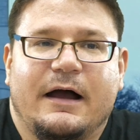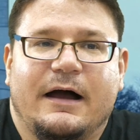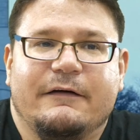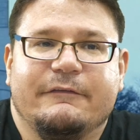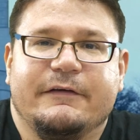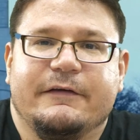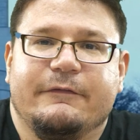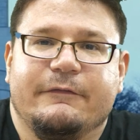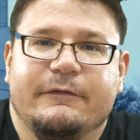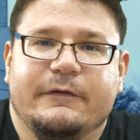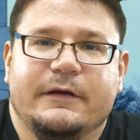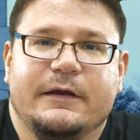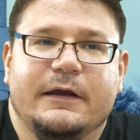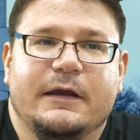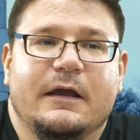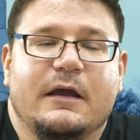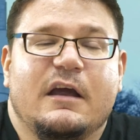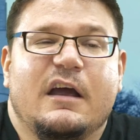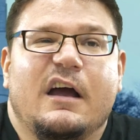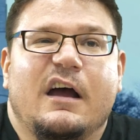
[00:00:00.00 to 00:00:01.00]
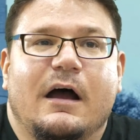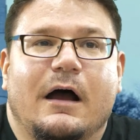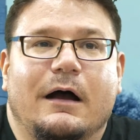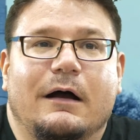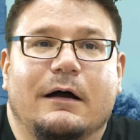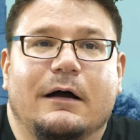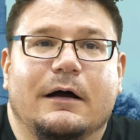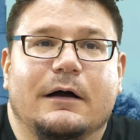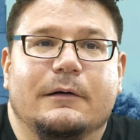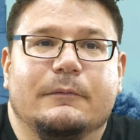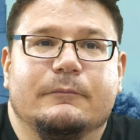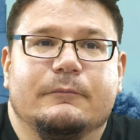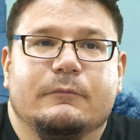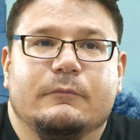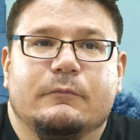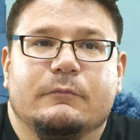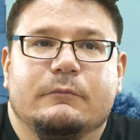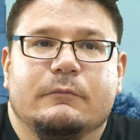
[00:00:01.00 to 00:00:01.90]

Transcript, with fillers: obviously um,